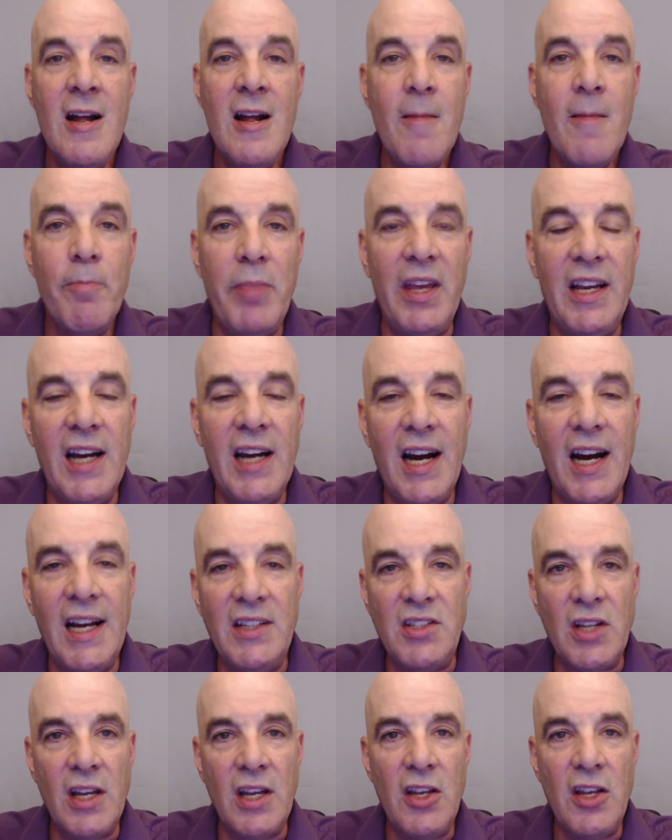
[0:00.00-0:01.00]

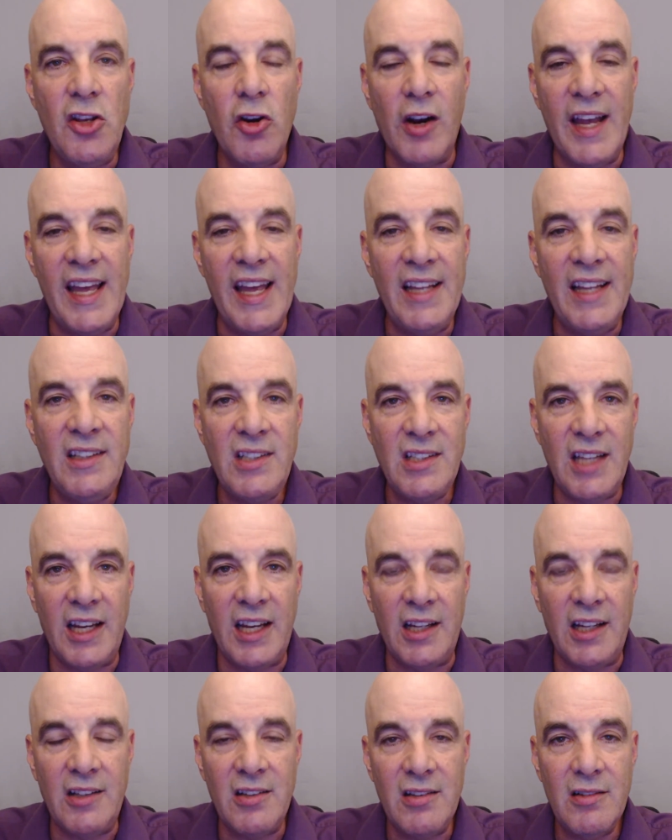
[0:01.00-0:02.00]
Because your
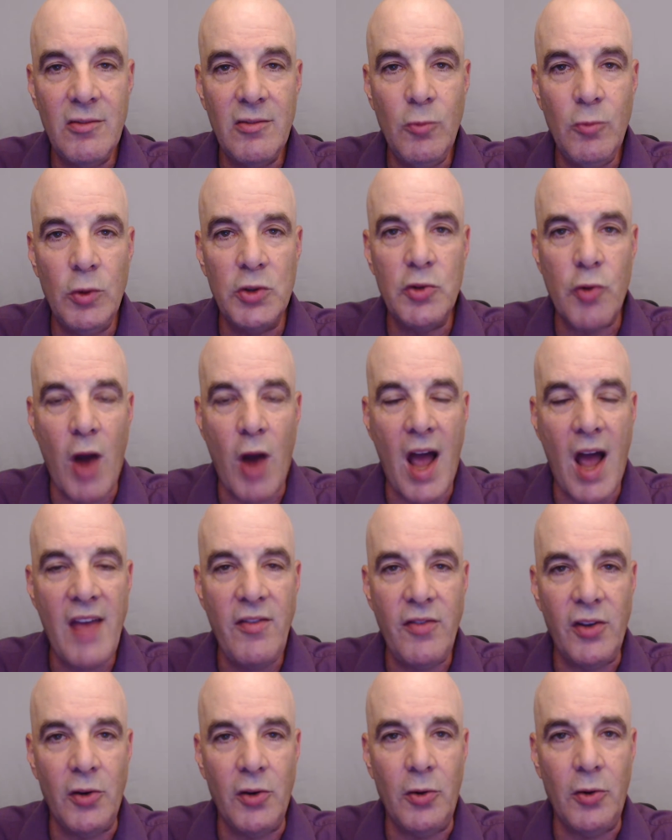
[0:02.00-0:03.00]
instinct will drive
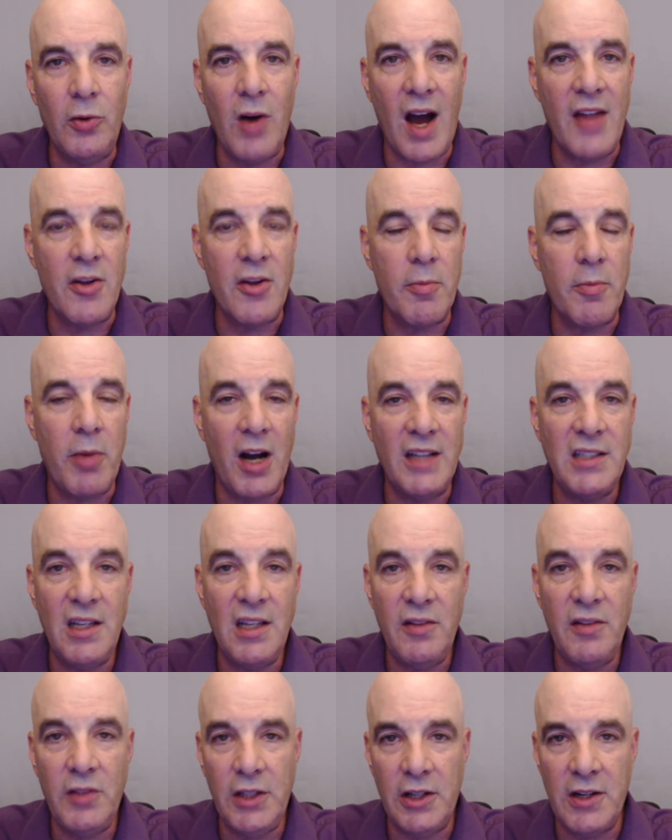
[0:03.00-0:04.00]
you either
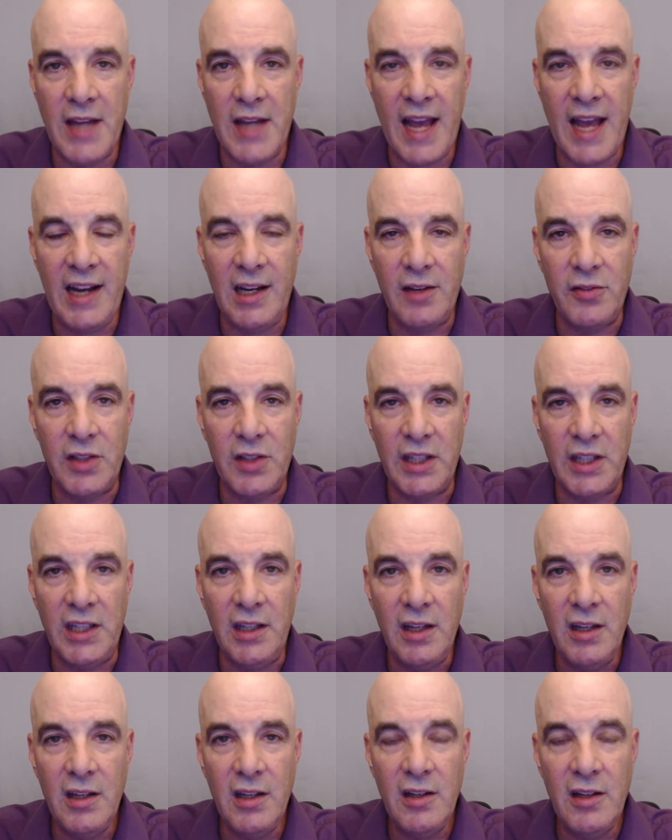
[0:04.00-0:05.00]
positively or negatively
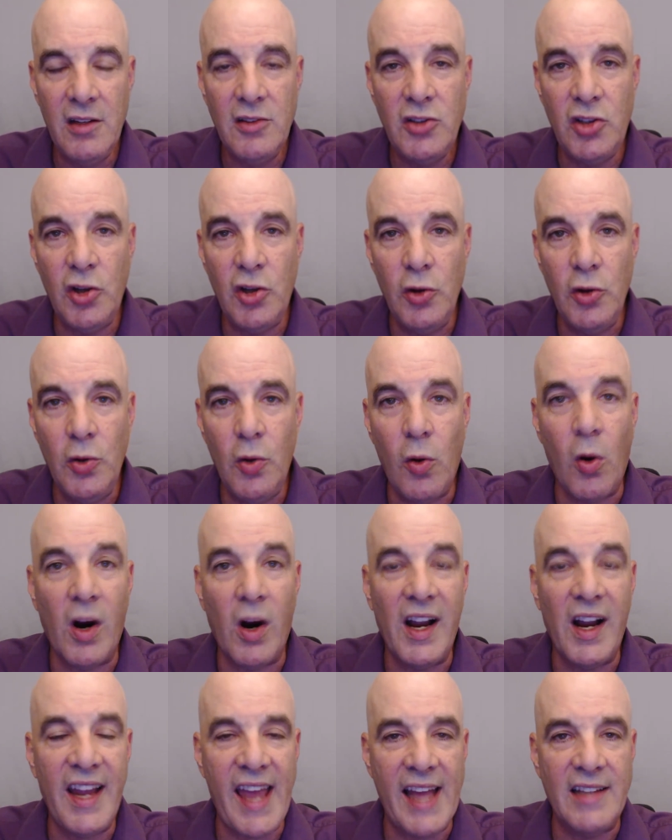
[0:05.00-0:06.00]
to or
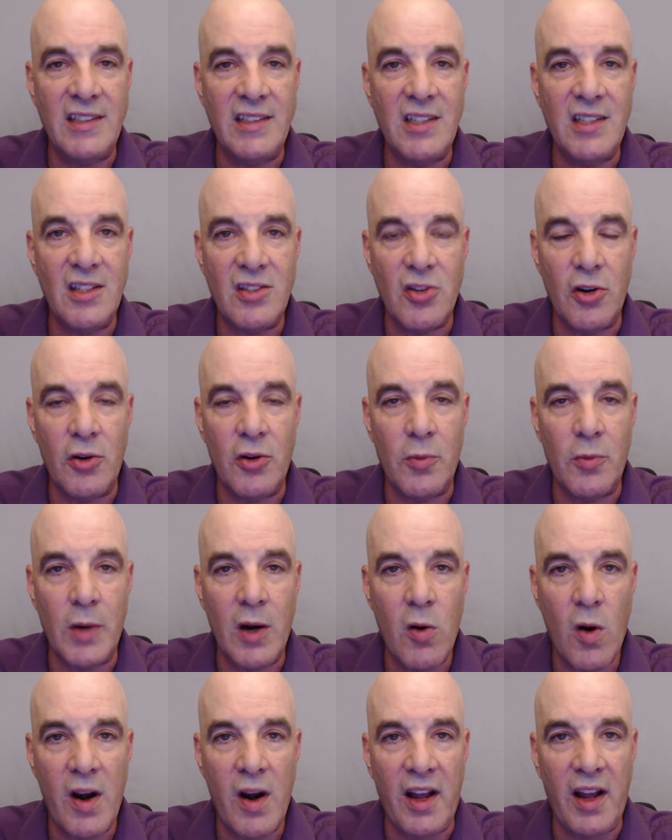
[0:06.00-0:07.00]
against a certain
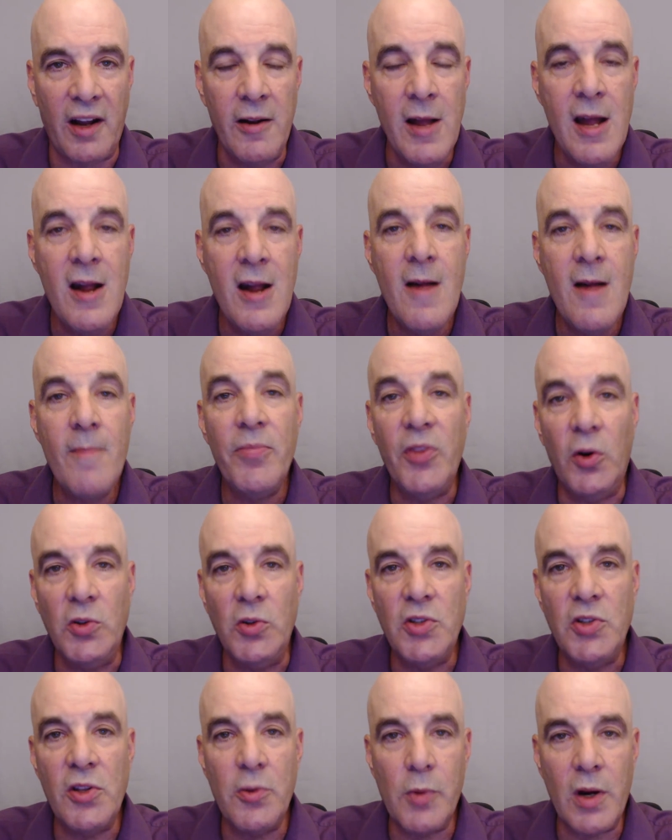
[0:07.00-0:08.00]
recording. Those
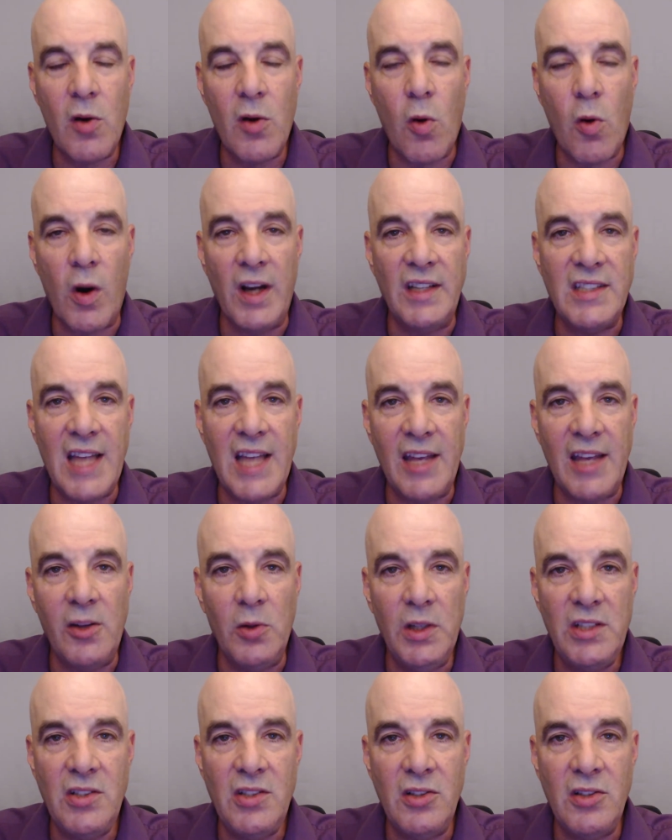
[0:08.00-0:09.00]
are the recordings that you
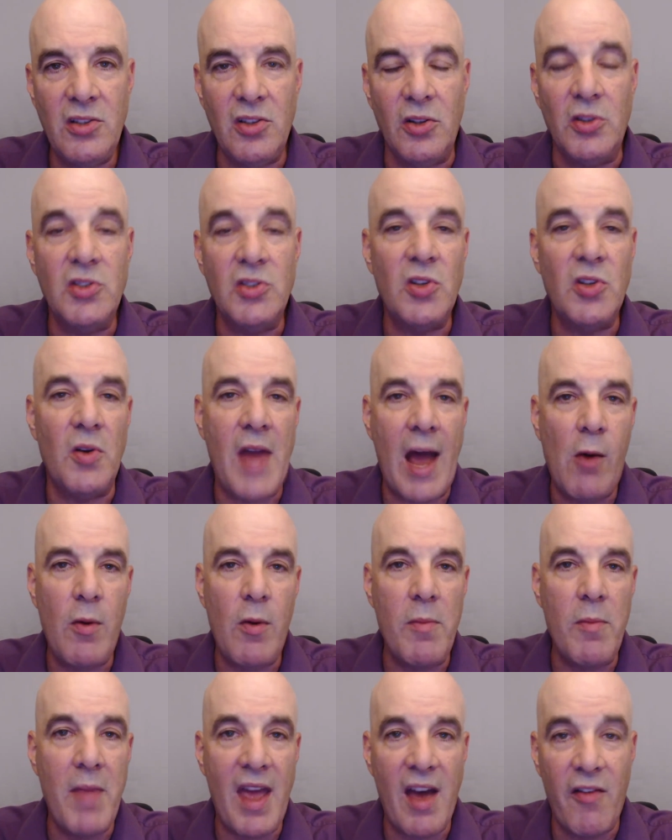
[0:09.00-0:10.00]
listen to. So now we
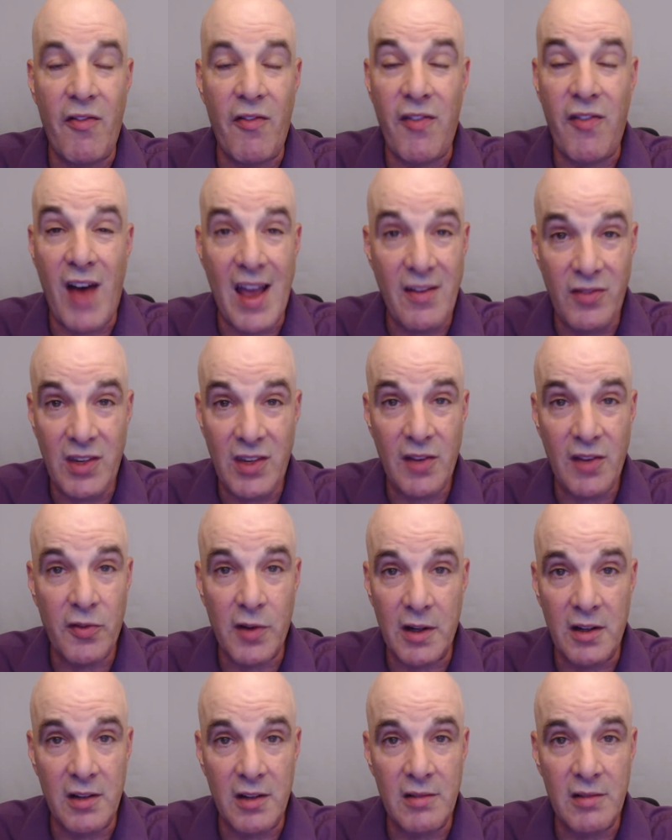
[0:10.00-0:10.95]
may have 5 different,